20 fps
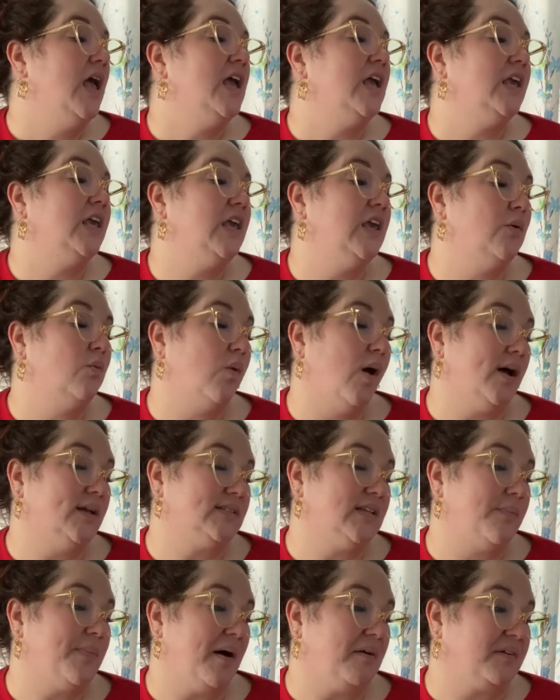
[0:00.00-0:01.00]
He was
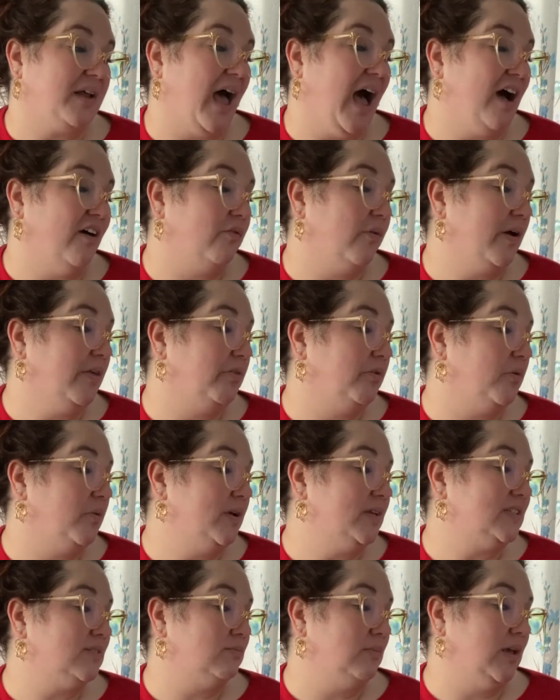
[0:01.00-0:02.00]
about halfway through
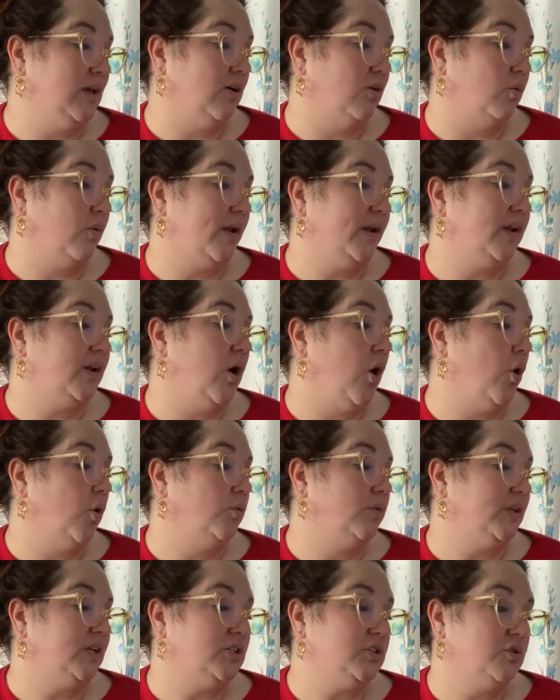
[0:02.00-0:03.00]
his meal when an
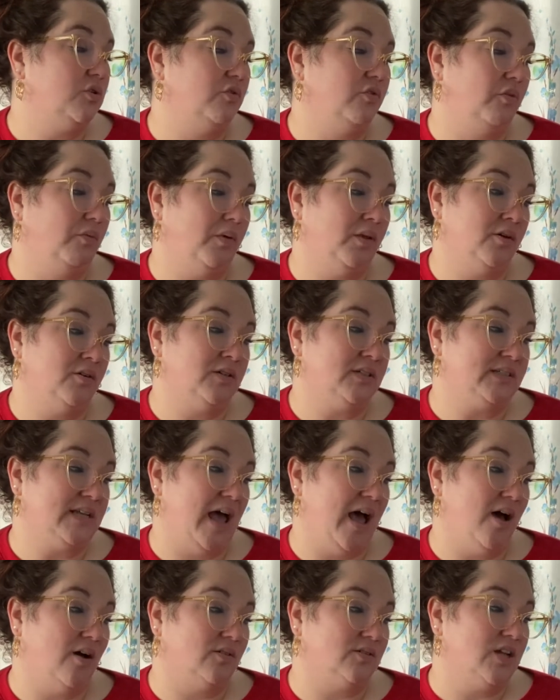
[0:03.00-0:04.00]
only too familiar
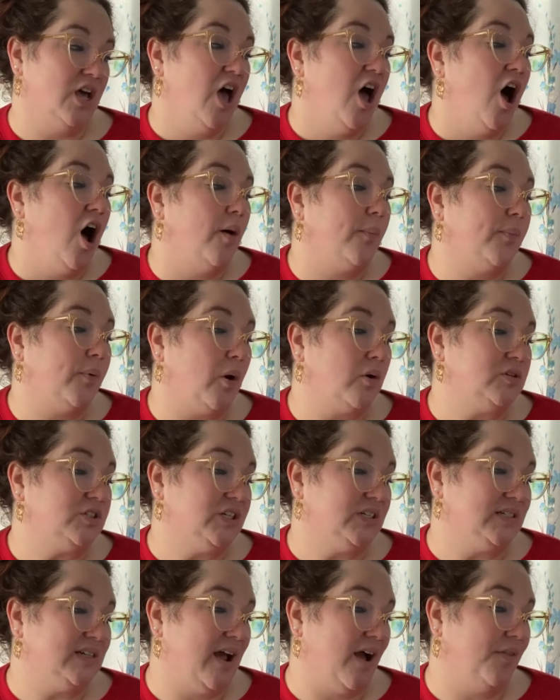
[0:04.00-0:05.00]
sound
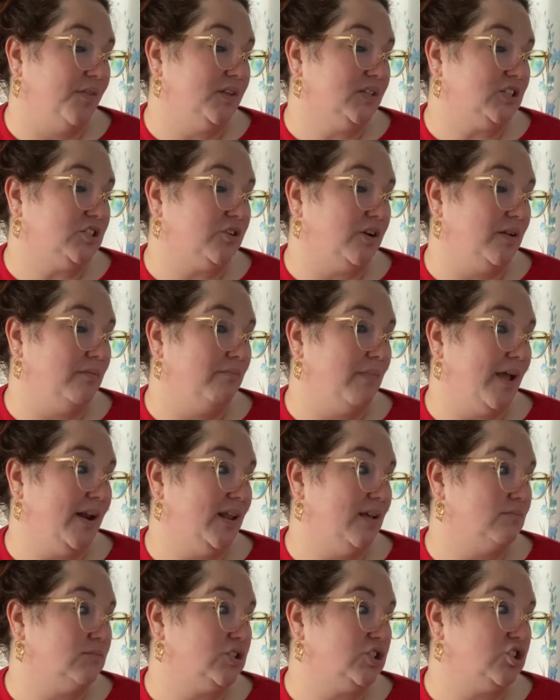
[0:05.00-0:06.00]
approaching down the street made
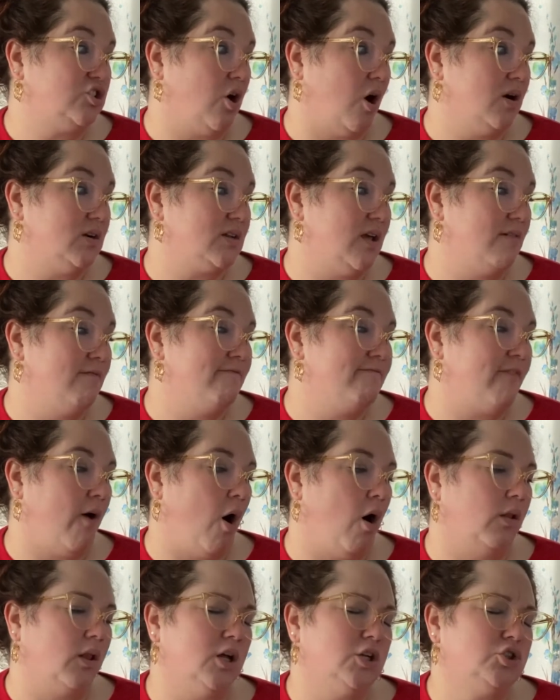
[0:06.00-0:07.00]
him start and
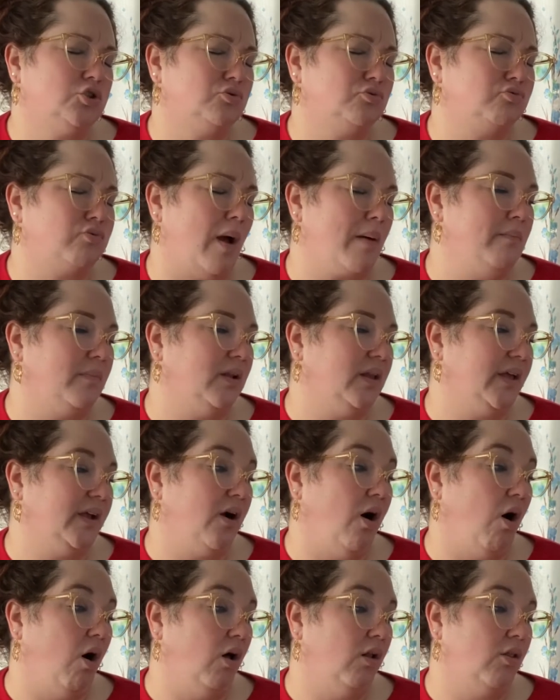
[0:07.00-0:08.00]
fall a trembling
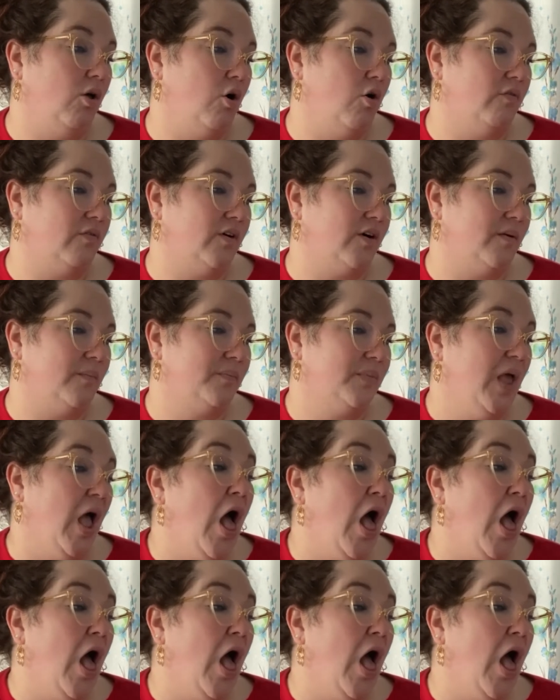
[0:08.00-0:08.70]
all over.